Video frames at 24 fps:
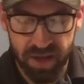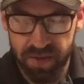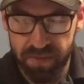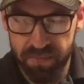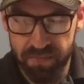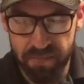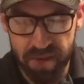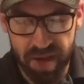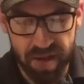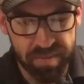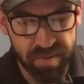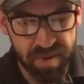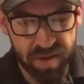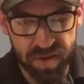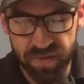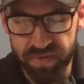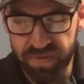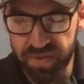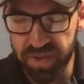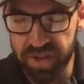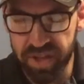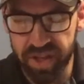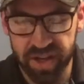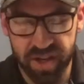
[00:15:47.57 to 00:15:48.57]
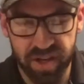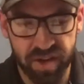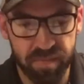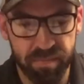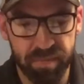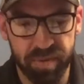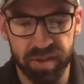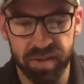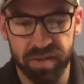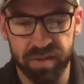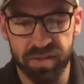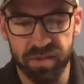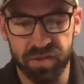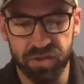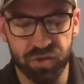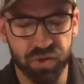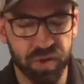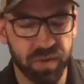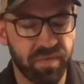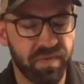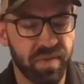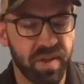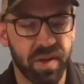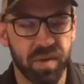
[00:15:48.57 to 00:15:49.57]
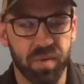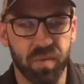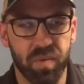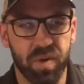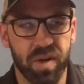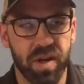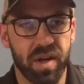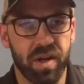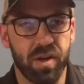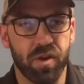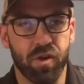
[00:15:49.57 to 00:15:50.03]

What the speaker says: Maybe you feel like you've been drifting away,